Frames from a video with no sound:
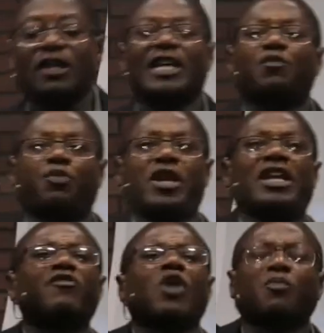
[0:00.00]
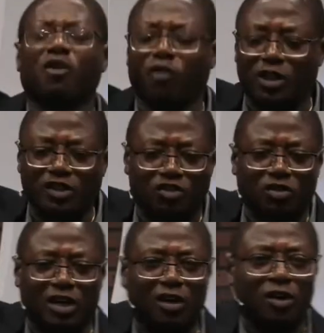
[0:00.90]
Let's pray. Lift up your voices to
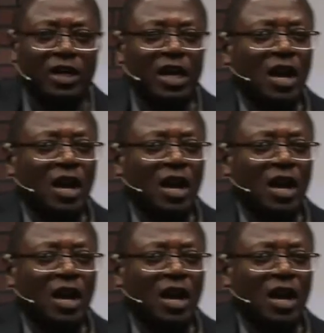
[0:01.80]
the Lord.